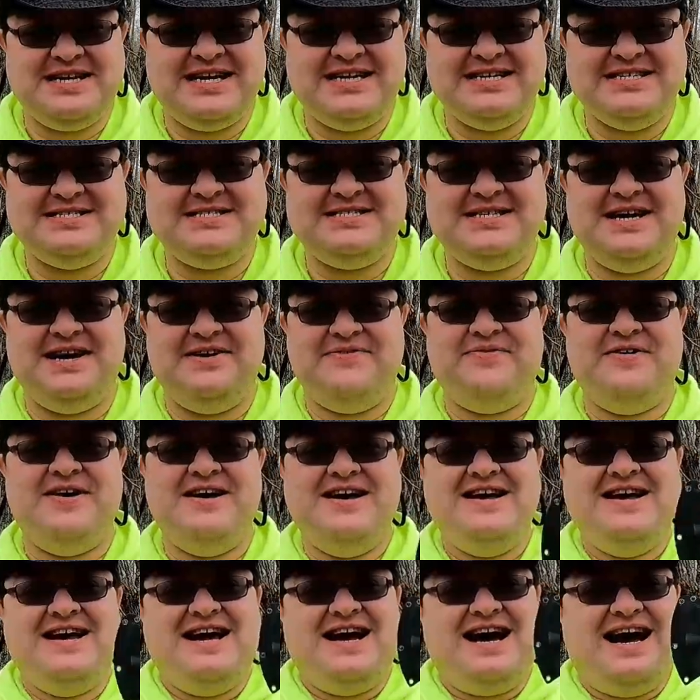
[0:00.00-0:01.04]
kind of stuff.
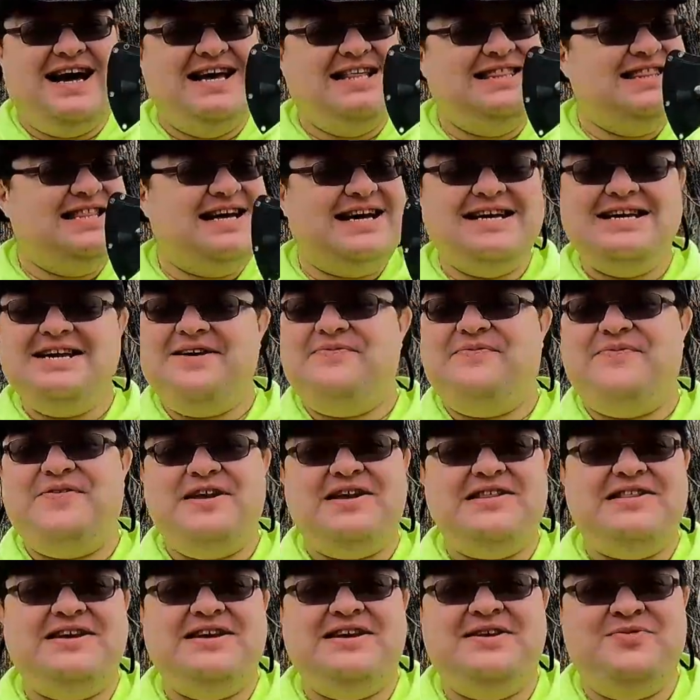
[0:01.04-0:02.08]
I like
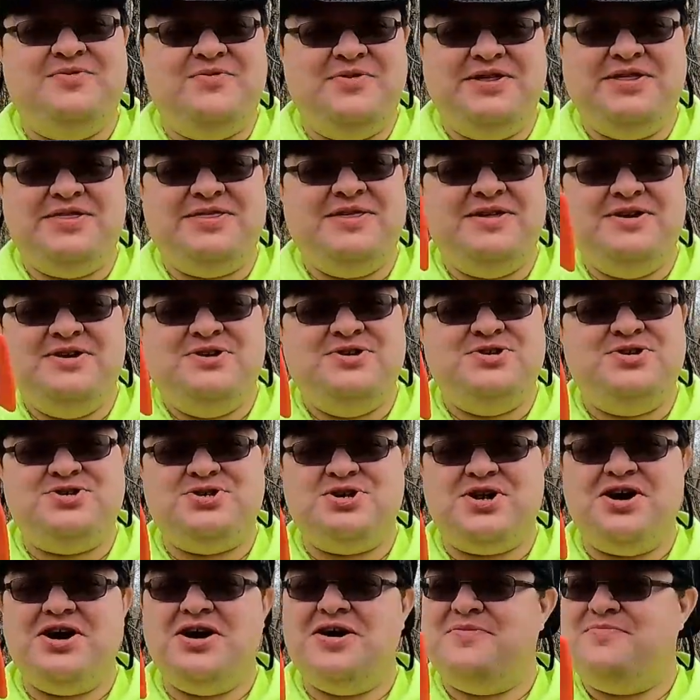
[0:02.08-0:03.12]
fiddling with
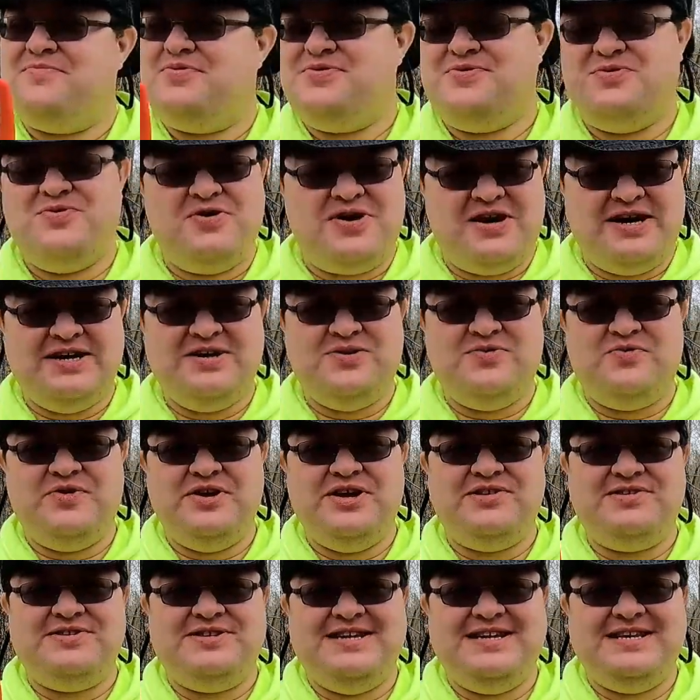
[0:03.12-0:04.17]
sharp,
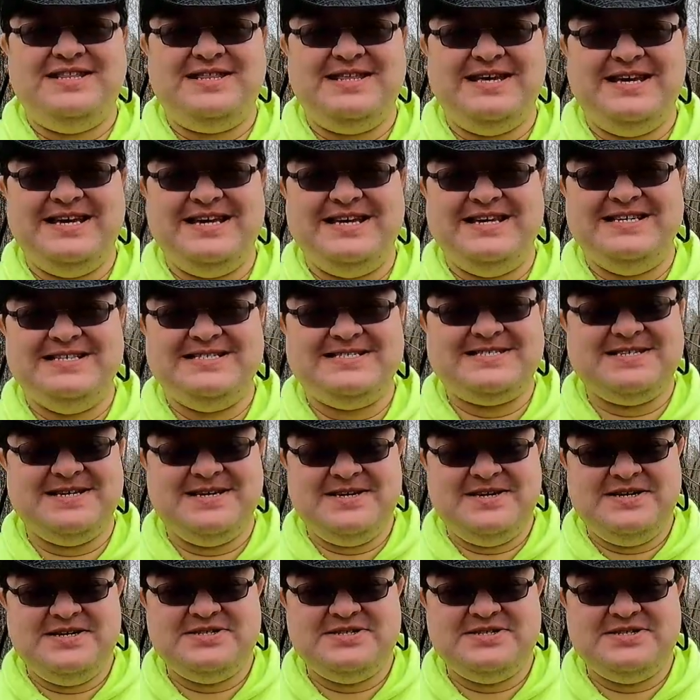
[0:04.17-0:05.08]
unwieldy things.